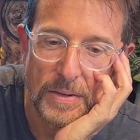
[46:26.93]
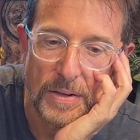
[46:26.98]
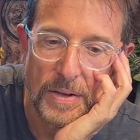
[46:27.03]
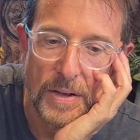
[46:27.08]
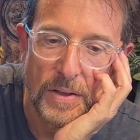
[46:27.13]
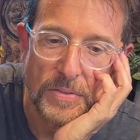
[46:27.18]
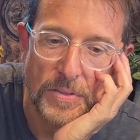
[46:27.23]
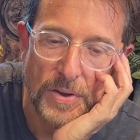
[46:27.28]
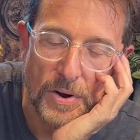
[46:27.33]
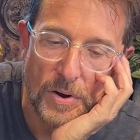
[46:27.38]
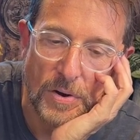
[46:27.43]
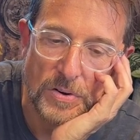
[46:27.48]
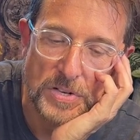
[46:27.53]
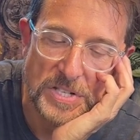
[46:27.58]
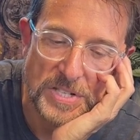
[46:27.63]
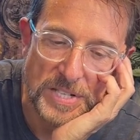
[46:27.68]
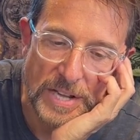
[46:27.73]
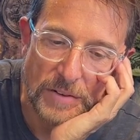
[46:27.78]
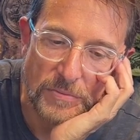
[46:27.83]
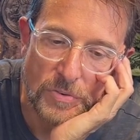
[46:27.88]
There are
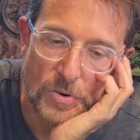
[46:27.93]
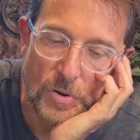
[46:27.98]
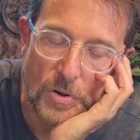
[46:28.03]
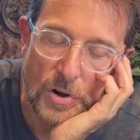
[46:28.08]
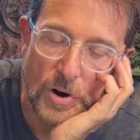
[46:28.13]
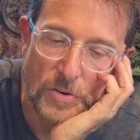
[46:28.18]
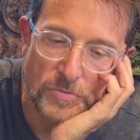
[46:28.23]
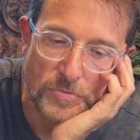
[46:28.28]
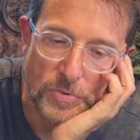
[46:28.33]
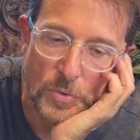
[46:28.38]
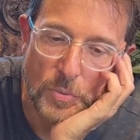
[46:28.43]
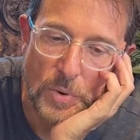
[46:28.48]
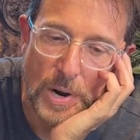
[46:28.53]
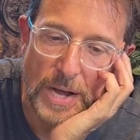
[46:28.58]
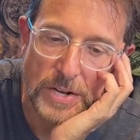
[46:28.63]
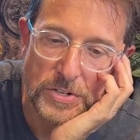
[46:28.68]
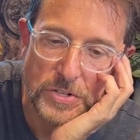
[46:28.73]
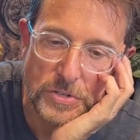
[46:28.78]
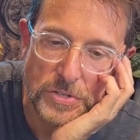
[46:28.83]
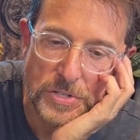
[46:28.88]
several Artful
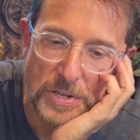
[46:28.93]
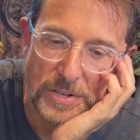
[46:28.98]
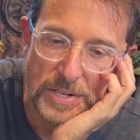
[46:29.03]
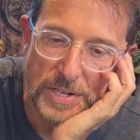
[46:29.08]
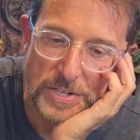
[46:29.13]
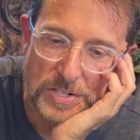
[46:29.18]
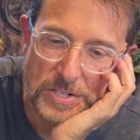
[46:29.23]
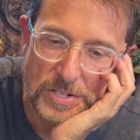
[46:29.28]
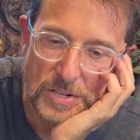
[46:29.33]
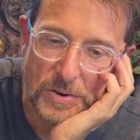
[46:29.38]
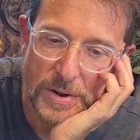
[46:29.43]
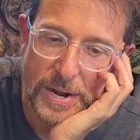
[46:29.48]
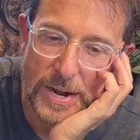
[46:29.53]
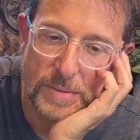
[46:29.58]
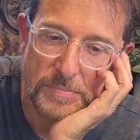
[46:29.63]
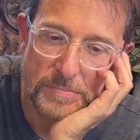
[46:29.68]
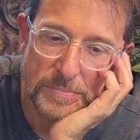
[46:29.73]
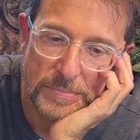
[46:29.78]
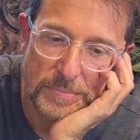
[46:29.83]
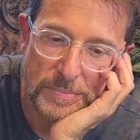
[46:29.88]
Rogers on
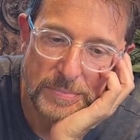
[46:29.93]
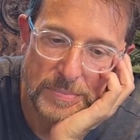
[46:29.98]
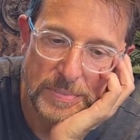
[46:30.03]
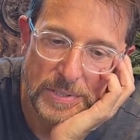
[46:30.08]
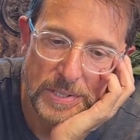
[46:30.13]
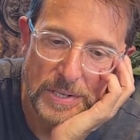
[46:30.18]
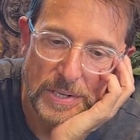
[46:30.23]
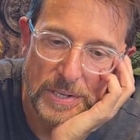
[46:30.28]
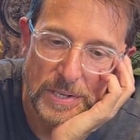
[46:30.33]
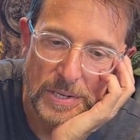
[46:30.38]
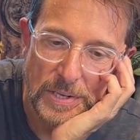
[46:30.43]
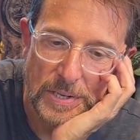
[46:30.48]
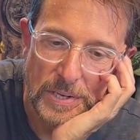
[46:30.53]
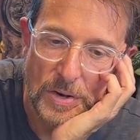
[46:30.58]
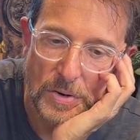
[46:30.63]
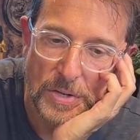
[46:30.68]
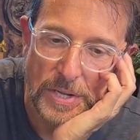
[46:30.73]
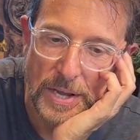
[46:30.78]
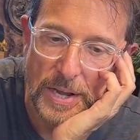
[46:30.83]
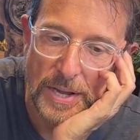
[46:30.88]
Instagram.
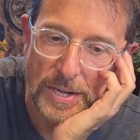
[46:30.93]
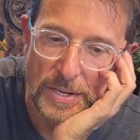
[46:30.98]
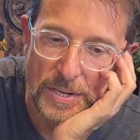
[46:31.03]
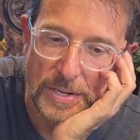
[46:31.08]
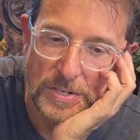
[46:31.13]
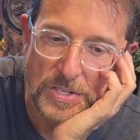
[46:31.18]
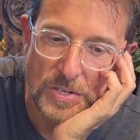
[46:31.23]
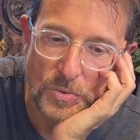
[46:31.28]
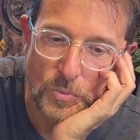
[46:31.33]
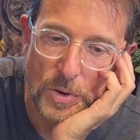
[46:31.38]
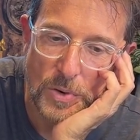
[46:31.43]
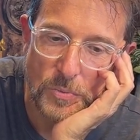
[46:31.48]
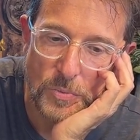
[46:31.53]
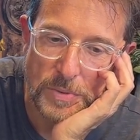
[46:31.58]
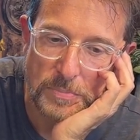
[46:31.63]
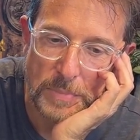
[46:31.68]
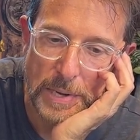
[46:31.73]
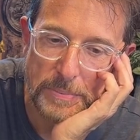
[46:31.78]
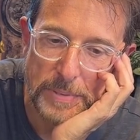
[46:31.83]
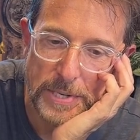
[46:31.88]
Okay, it's the one with
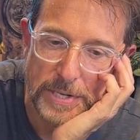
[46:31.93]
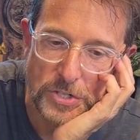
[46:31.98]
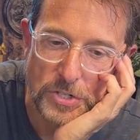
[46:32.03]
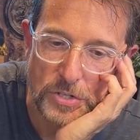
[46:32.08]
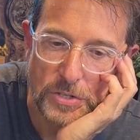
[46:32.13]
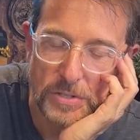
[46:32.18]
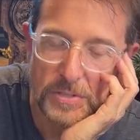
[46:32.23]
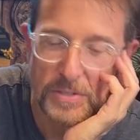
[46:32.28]
my picture.